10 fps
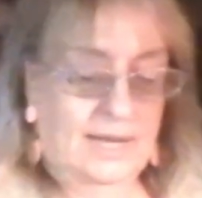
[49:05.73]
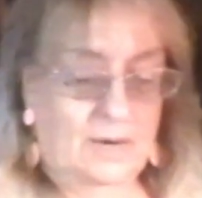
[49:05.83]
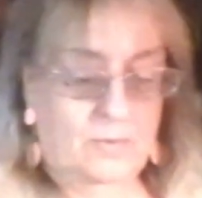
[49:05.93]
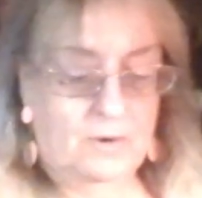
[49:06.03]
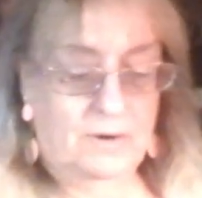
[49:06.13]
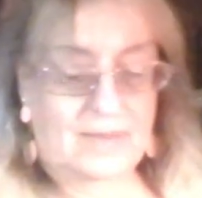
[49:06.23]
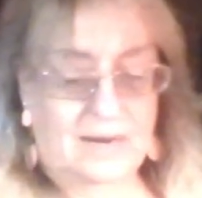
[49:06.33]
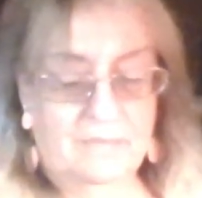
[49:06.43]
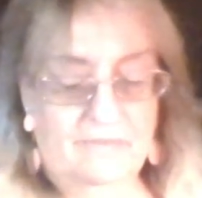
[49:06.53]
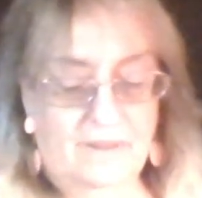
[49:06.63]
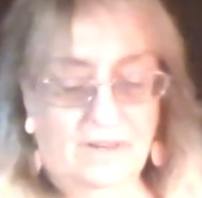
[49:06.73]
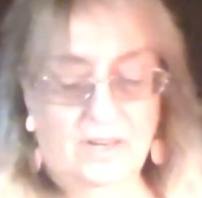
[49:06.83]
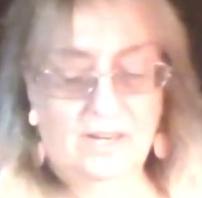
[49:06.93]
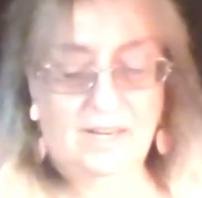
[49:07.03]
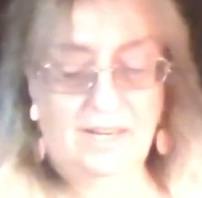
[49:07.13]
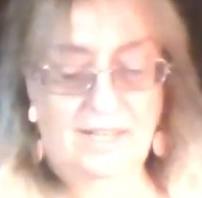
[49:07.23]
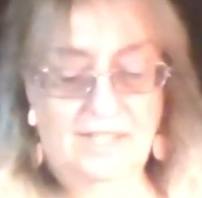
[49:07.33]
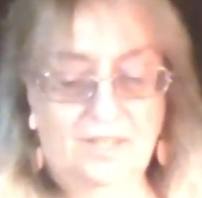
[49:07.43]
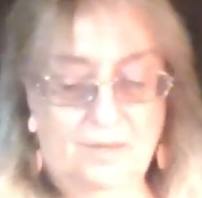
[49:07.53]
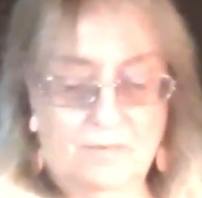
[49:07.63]
And I worry that I'm going to cut
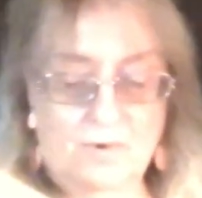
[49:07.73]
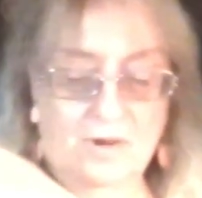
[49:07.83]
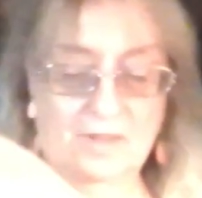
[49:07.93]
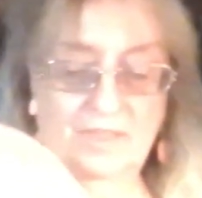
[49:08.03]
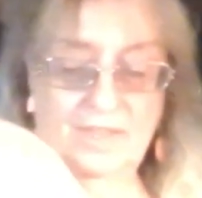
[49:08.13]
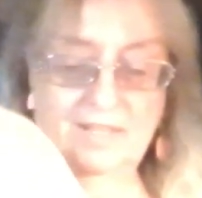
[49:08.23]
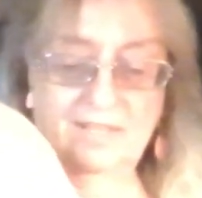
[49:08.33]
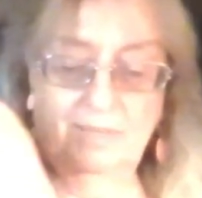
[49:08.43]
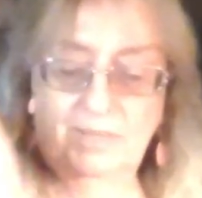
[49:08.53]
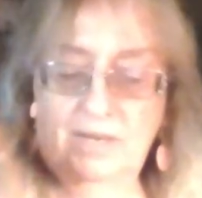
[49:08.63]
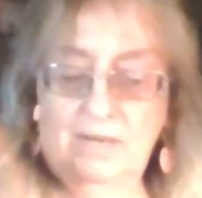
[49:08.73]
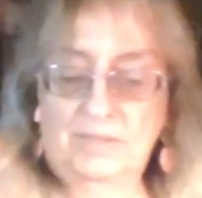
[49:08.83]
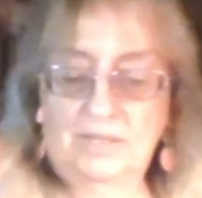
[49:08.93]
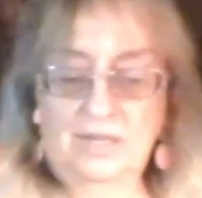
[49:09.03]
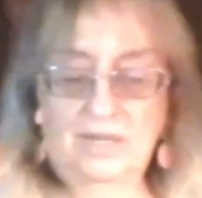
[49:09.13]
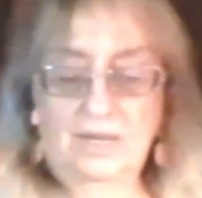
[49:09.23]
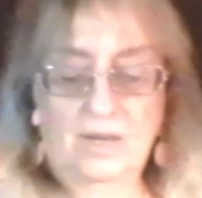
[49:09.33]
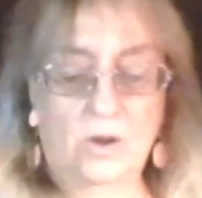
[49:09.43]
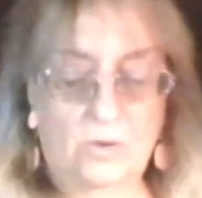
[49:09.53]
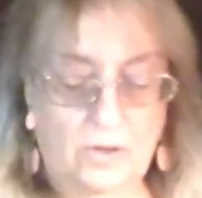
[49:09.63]
into the wrong thing sometimes.
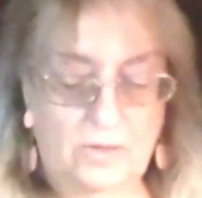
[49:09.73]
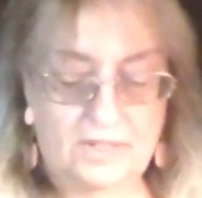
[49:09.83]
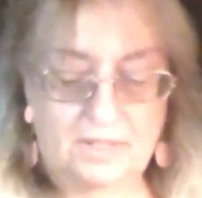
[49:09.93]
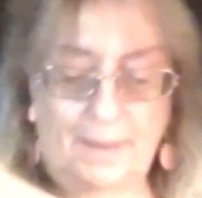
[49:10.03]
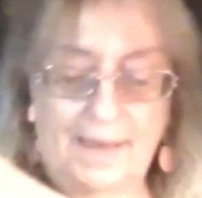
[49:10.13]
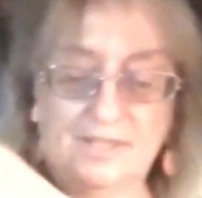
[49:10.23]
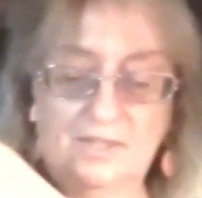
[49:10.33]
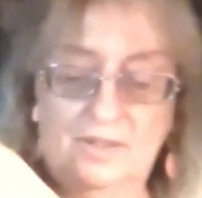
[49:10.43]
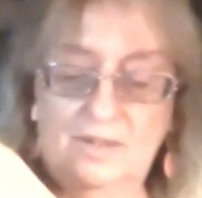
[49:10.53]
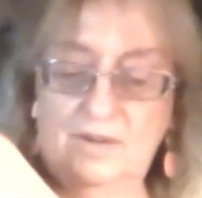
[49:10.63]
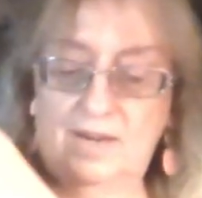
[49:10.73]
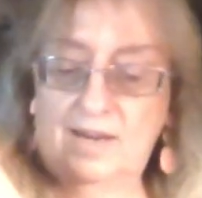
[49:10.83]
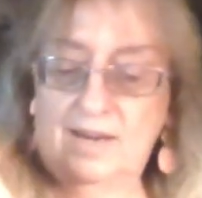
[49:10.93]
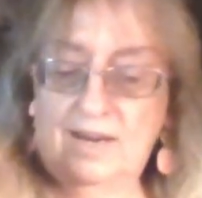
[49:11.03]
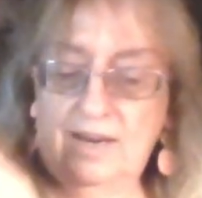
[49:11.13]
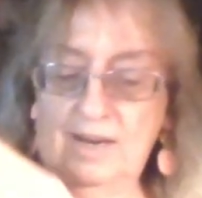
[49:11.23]
Oh, no, this is packed good. Okay.